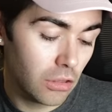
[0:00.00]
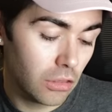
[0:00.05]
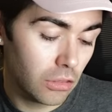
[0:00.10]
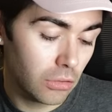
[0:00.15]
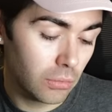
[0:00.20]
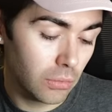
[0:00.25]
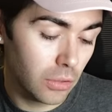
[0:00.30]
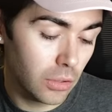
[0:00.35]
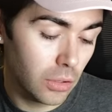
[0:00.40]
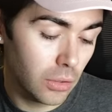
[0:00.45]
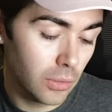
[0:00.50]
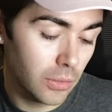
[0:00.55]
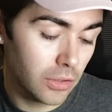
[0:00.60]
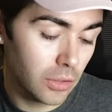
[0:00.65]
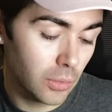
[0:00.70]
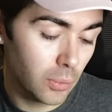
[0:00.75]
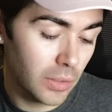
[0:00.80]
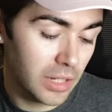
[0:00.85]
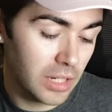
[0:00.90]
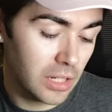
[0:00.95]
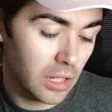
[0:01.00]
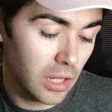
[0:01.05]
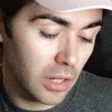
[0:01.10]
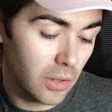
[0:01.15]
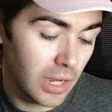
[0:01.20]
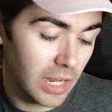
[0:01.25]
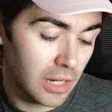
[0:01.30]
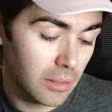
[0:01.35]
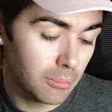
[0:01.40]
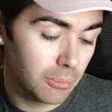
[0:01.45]
through the
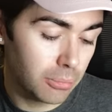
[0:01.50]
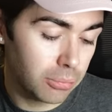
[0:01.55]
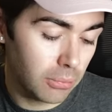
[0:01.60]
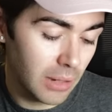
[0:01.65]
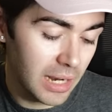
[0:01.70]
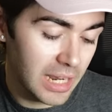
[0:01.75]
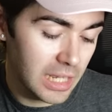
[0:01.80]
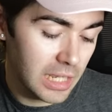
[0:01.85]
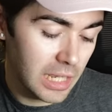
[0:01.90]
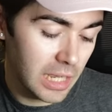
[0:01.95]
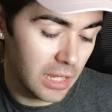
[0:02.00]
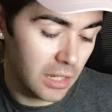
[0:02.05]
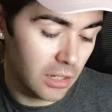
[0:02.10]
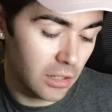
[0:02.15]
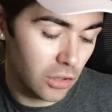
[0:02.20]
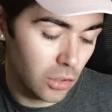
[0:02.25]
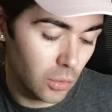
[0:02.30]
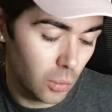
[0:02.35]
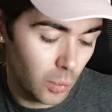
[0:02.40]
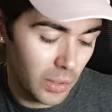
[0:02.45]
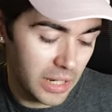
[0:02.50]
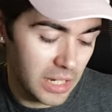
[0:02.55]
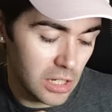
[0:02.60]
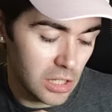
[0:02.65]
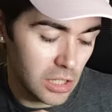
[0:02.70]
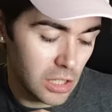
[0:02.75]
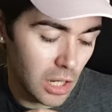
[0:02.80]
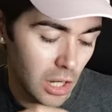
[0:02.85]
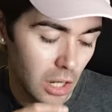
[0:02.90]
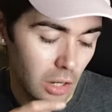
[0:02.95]
window and breaking the
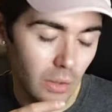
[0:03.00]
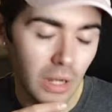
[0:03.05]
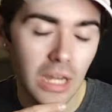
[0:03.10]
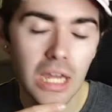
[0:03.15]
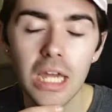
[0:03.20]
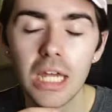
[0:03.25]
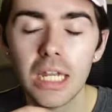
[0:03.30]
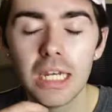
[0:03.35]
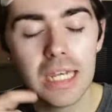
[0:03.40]
window.